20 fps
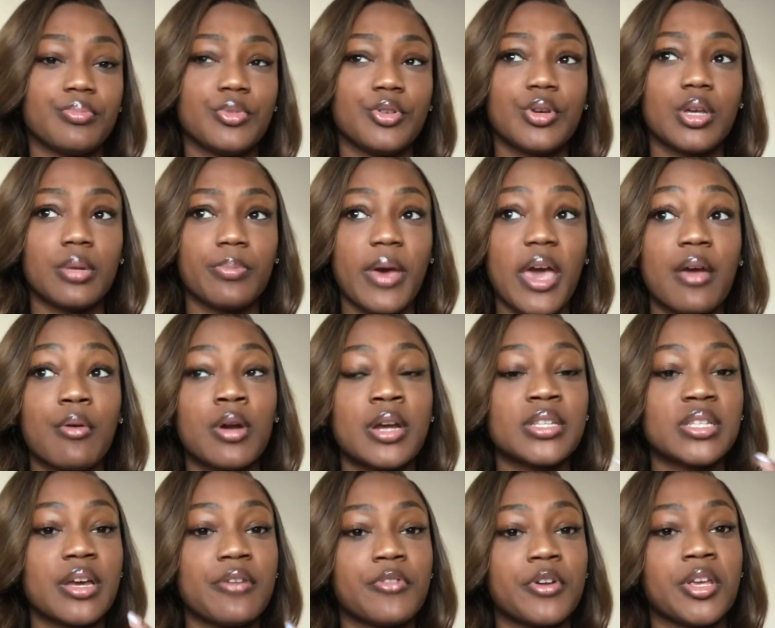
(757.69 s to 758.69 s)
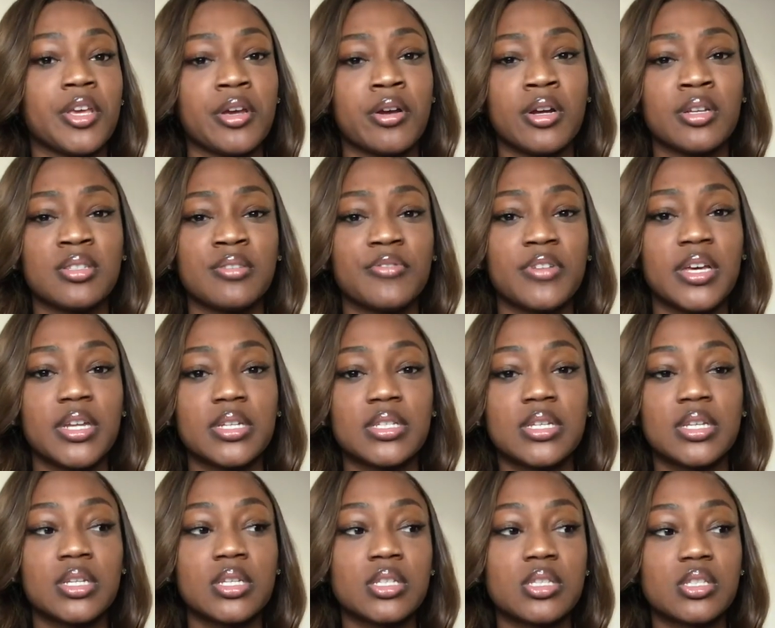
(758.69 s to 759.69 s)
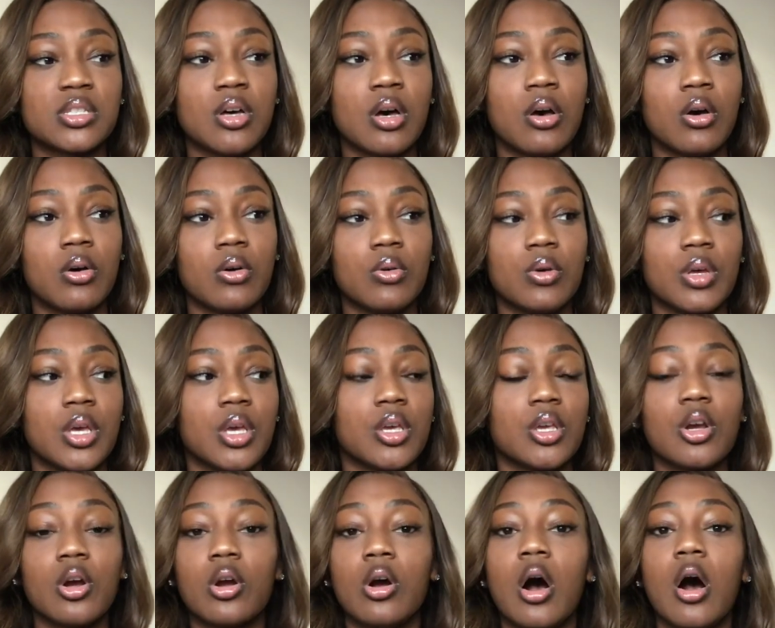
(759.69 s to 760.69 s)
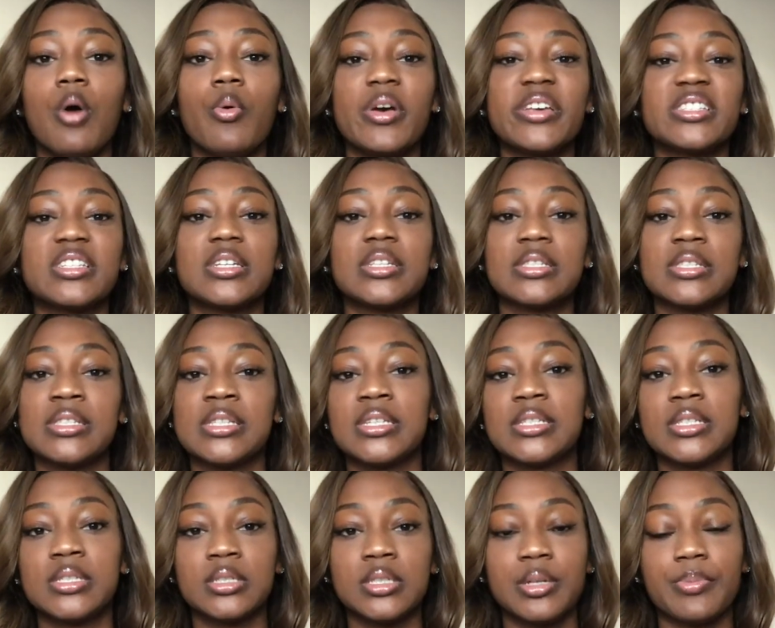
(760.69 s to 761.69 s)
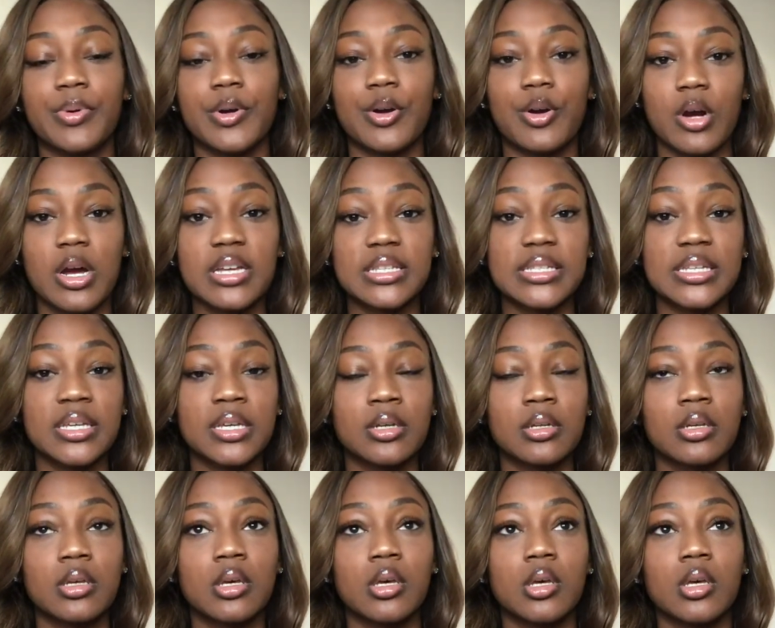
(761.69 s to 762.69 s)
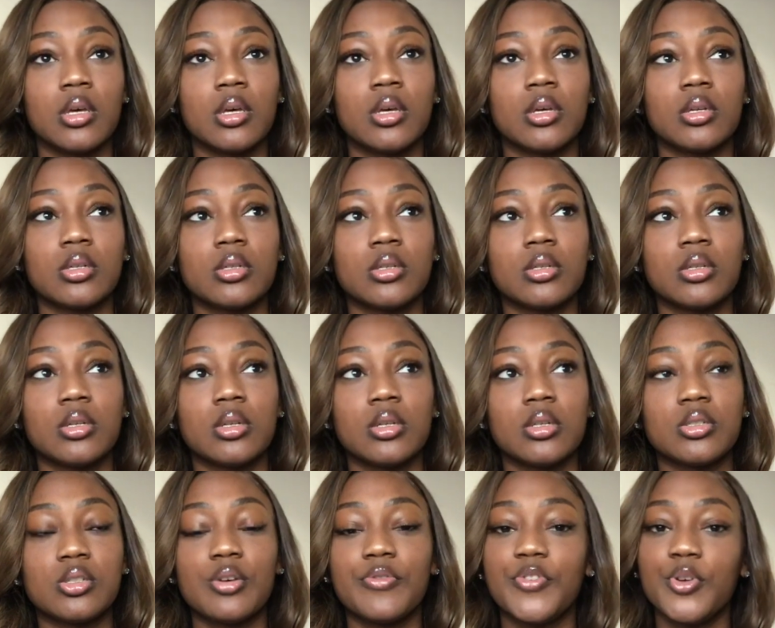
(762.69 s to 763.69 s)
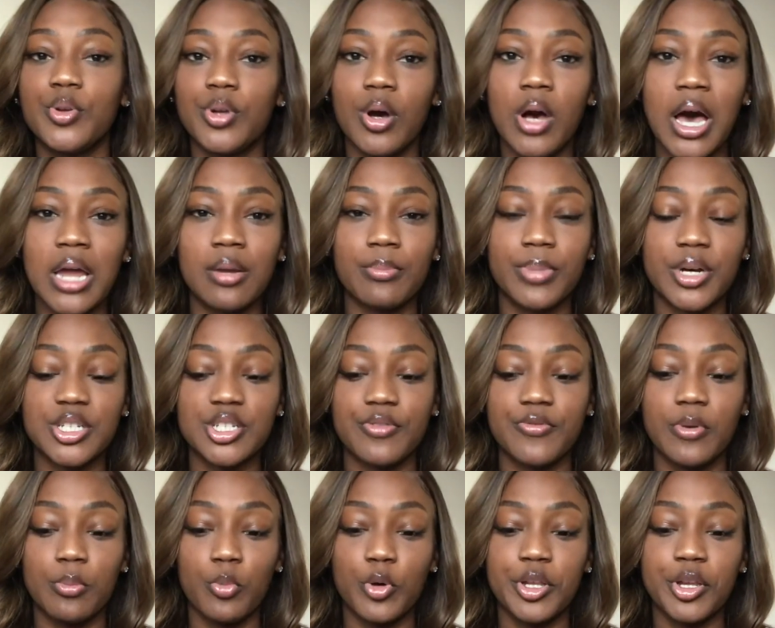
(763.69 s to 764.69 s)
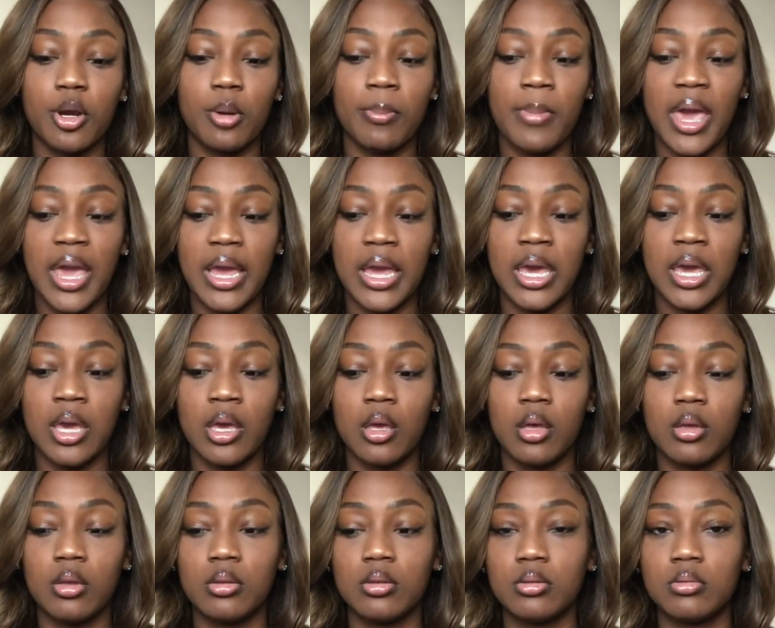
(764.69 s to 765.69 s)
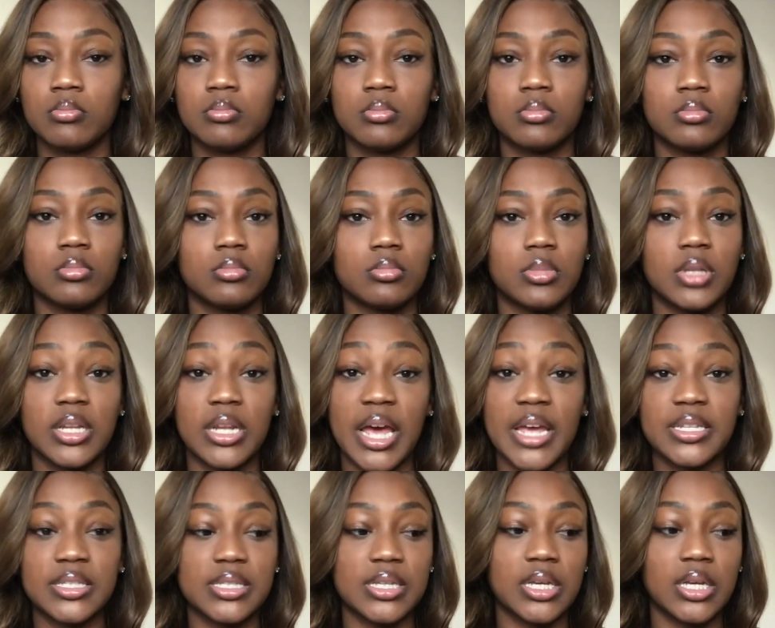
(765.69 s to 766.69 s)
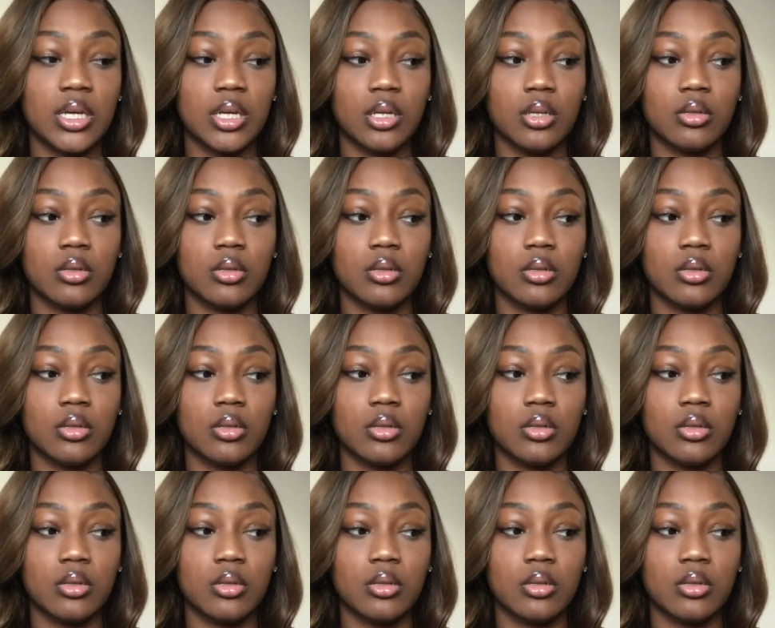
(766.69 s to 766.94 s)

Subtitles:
you get a pay raise every year as a flight attendant. So you're always consistently progressing. So if you know how to budget from when you're making the 19,